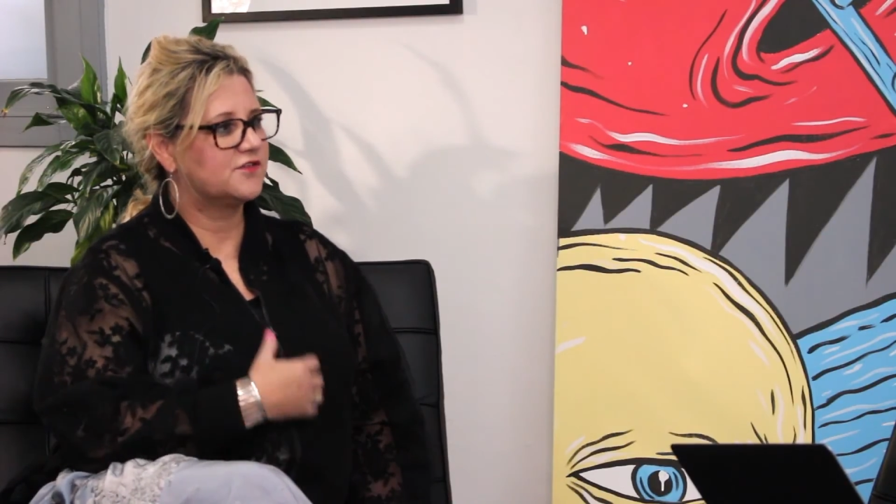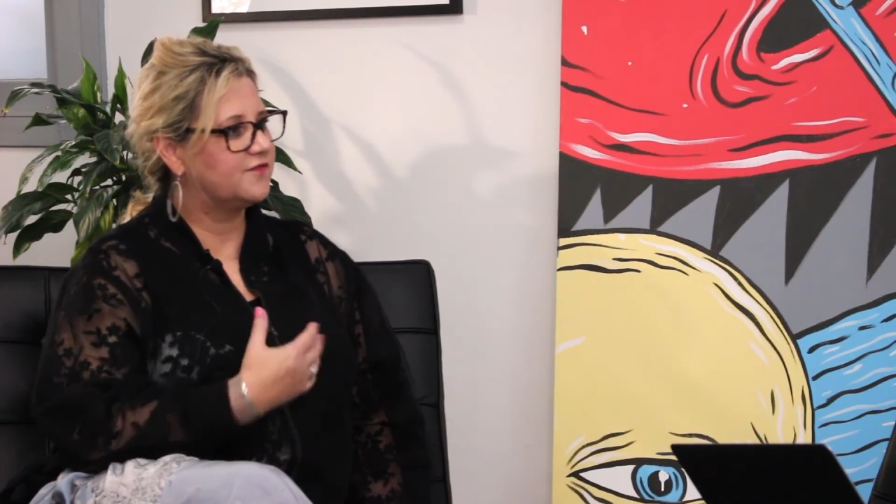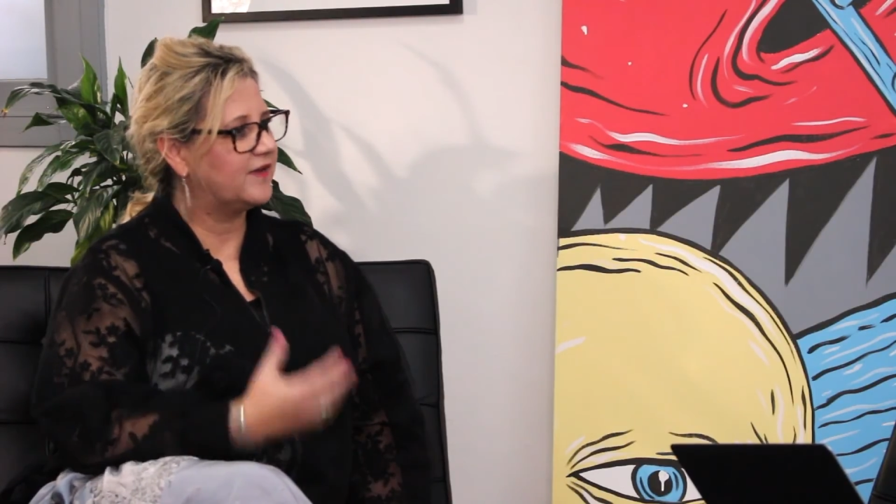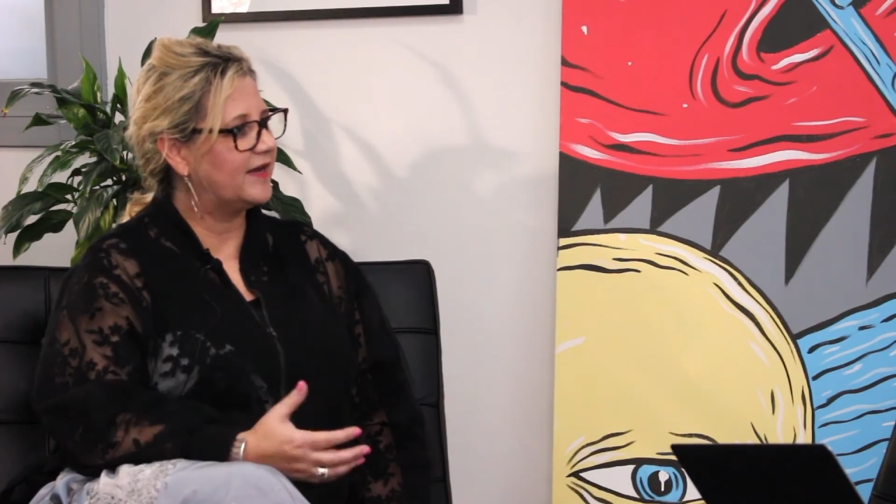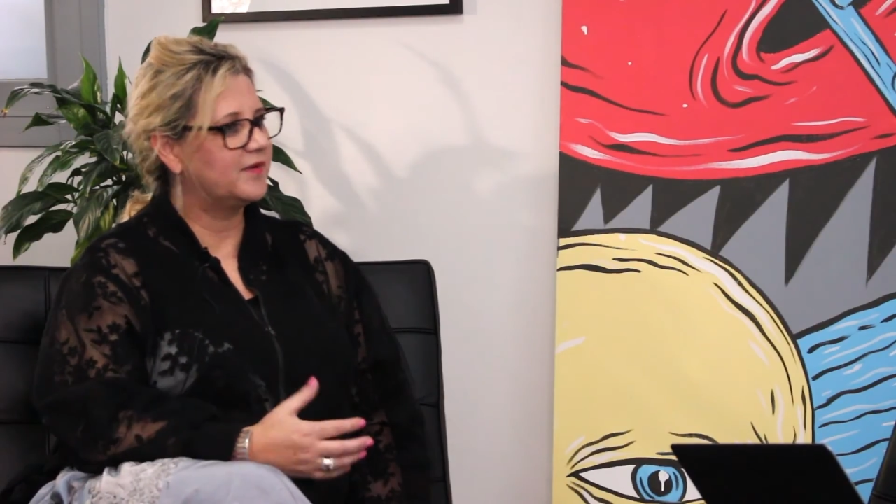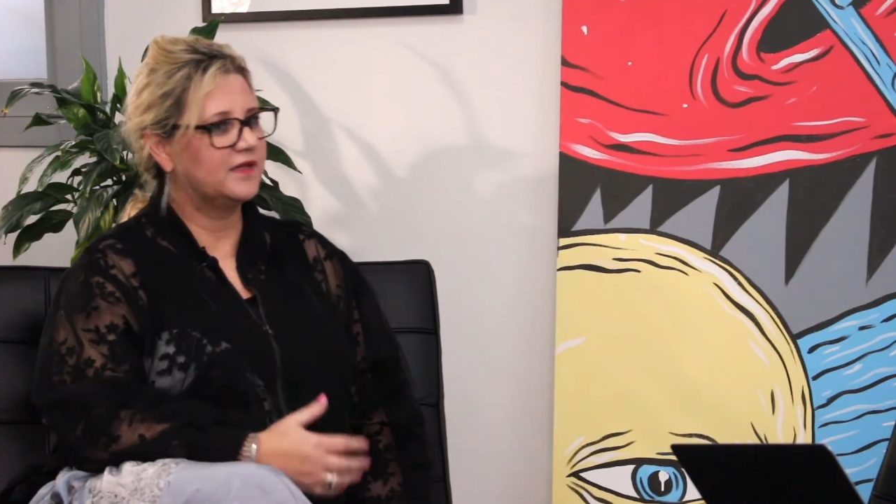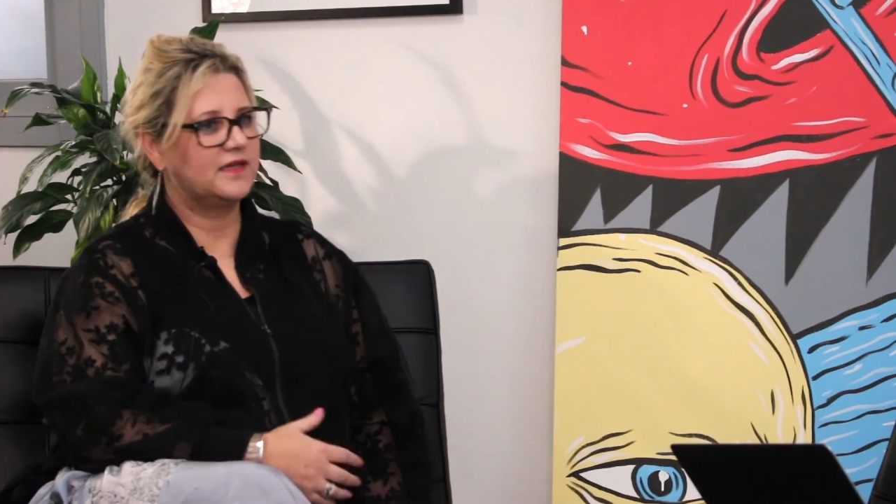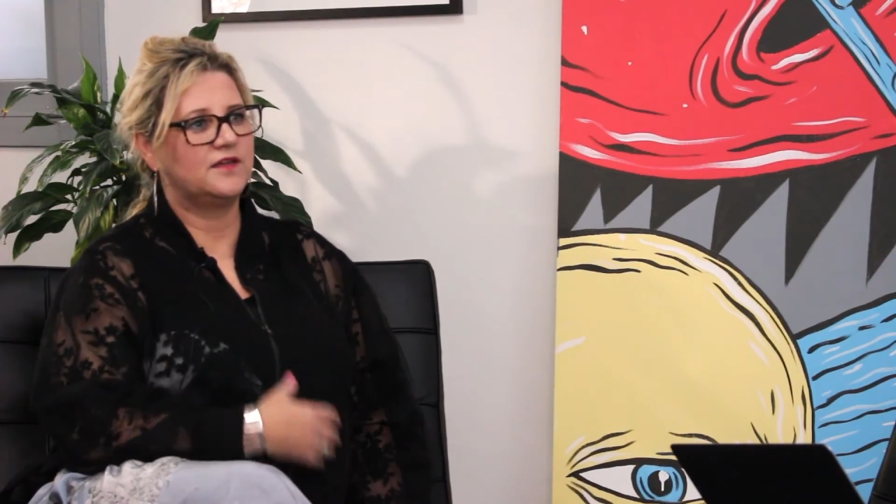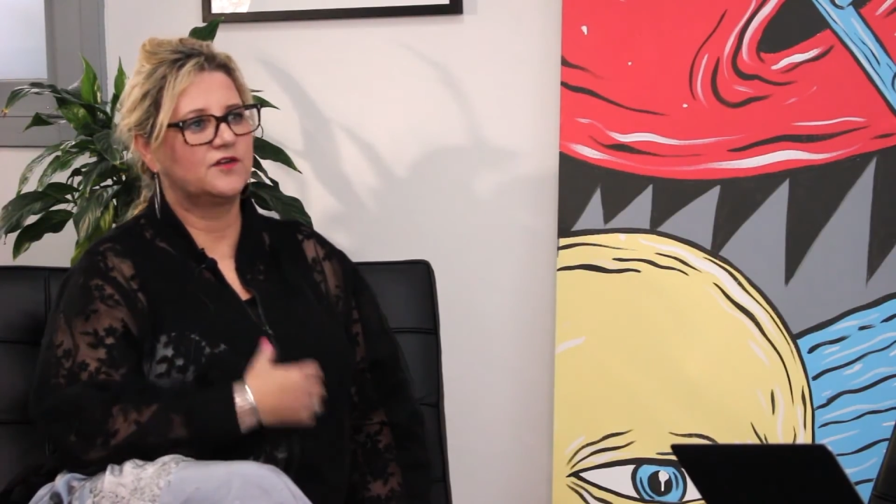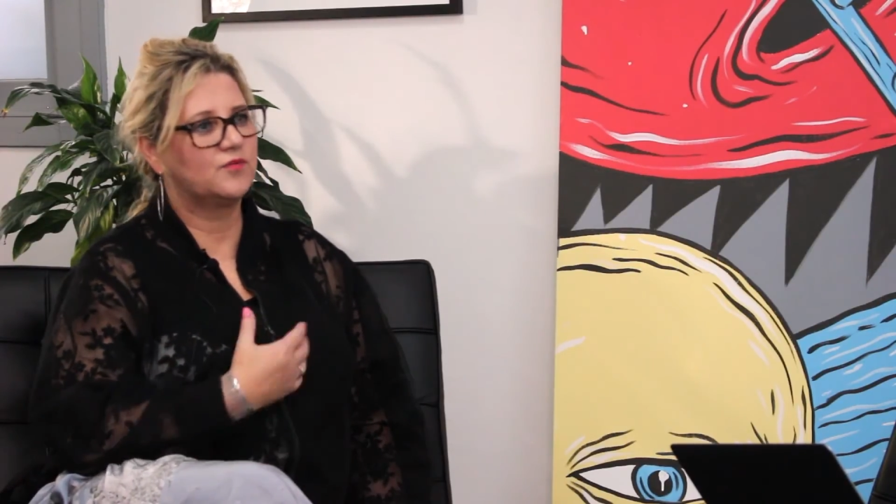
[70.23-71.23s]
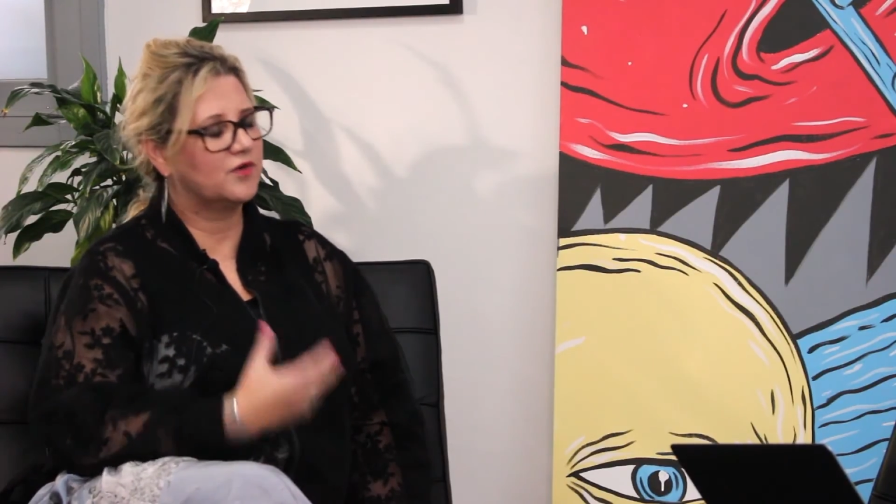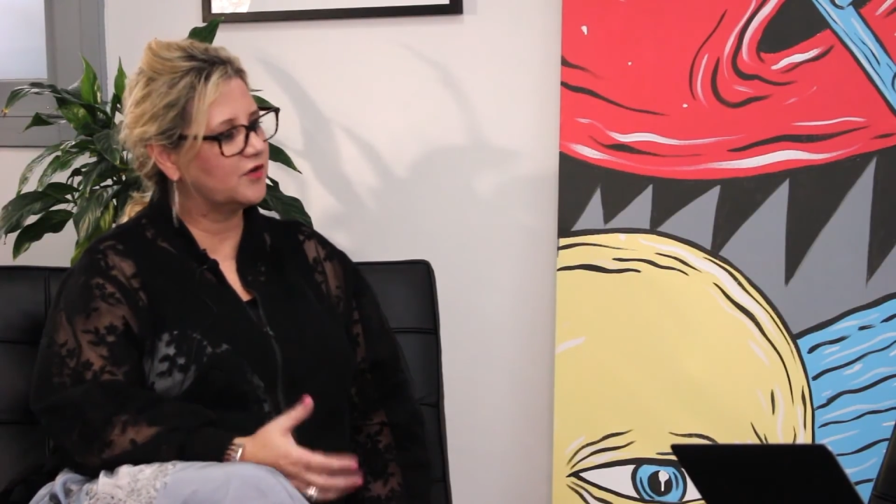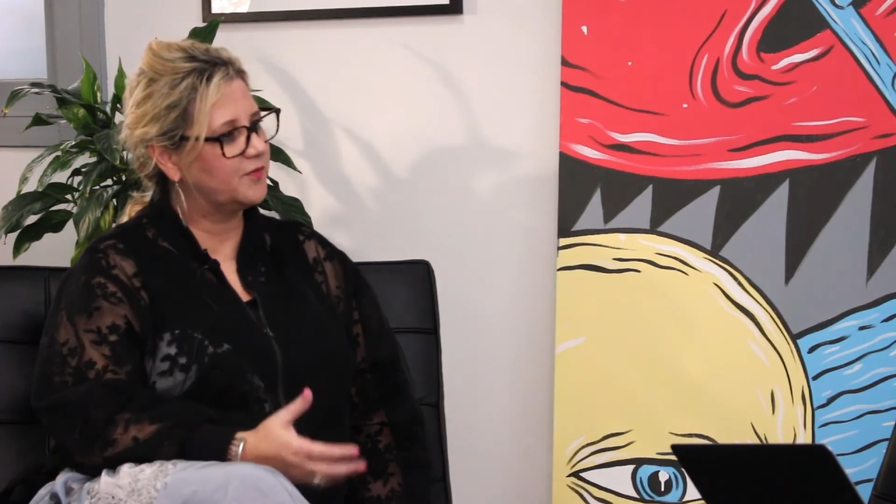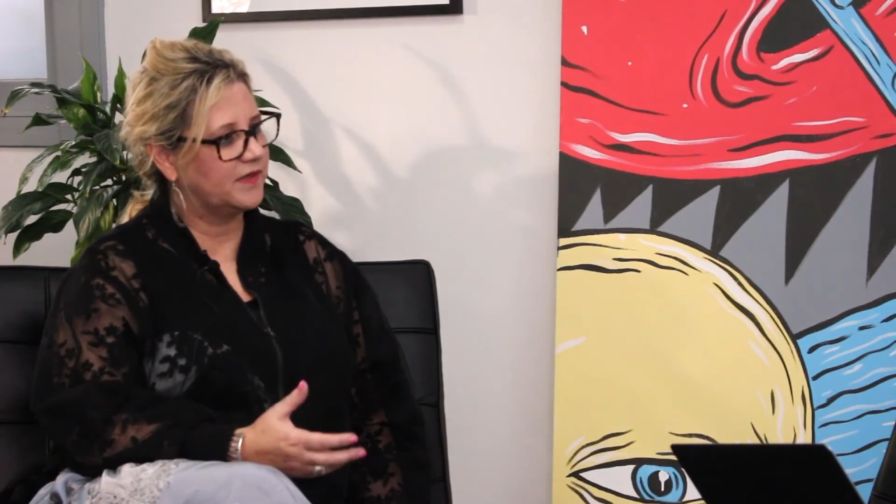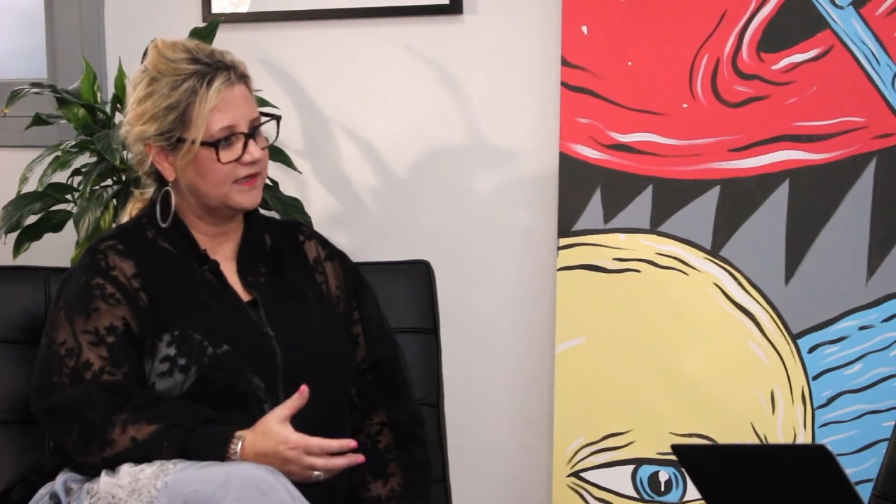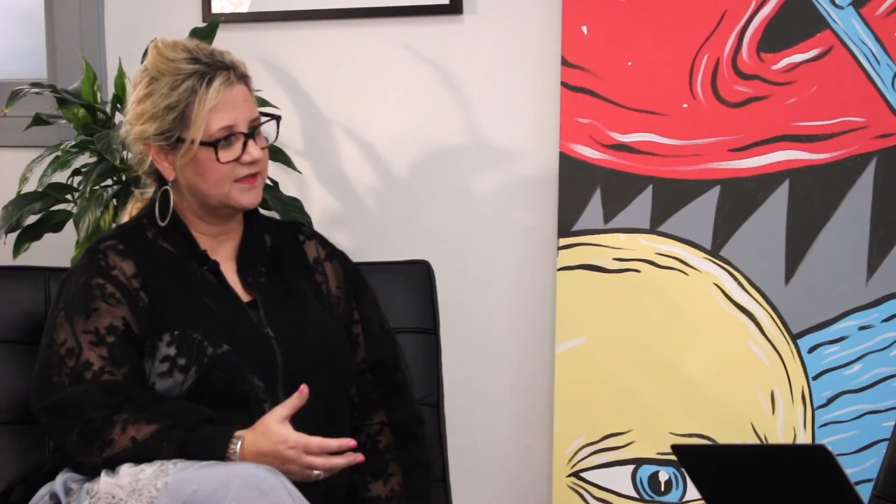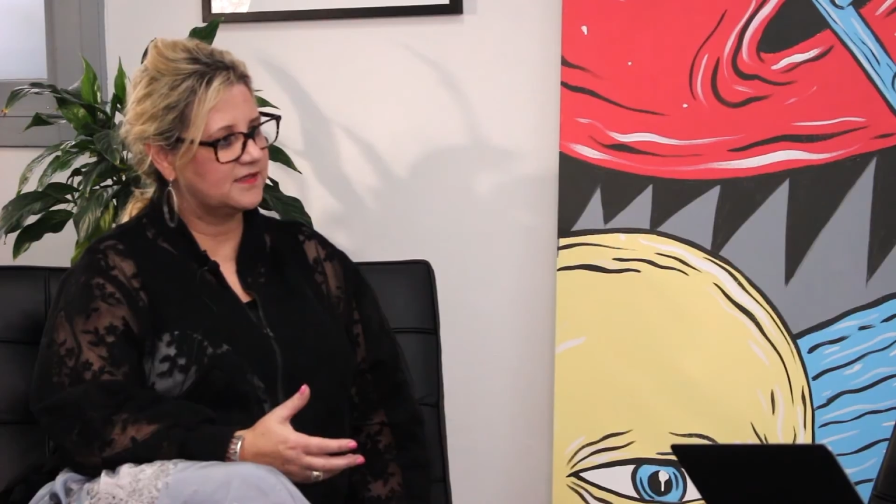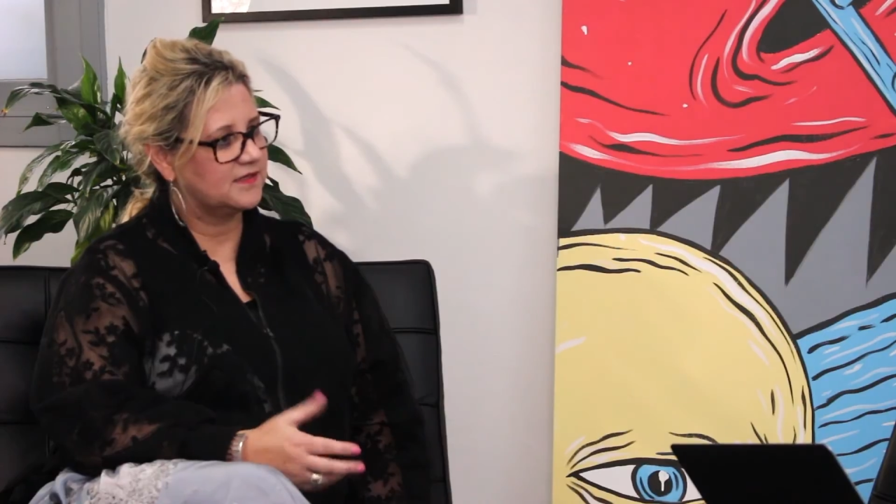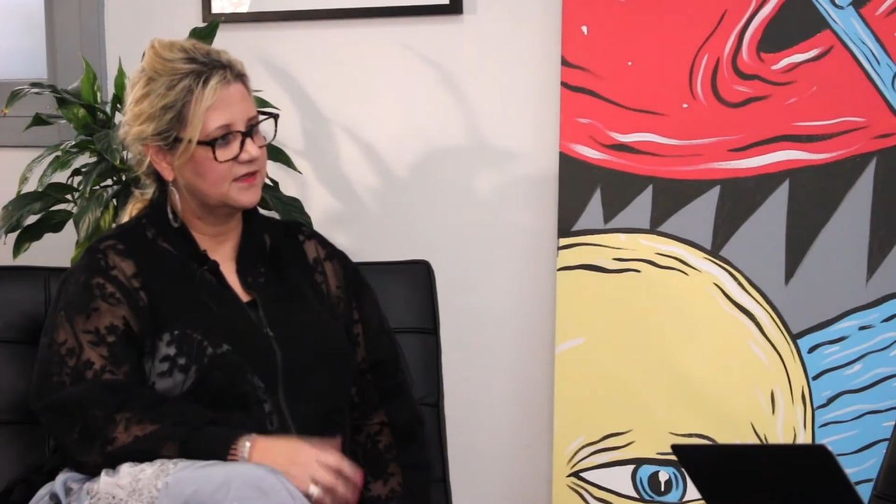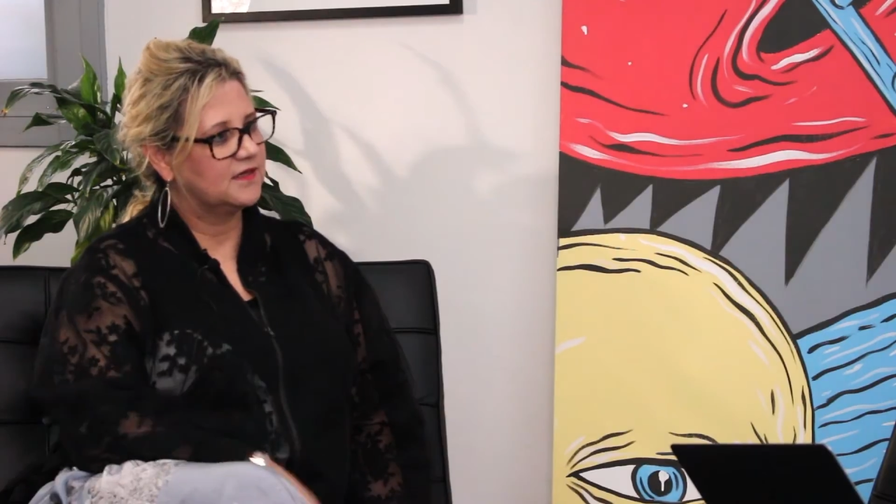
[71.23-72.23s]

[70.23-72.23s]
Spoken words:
your family, your workplace.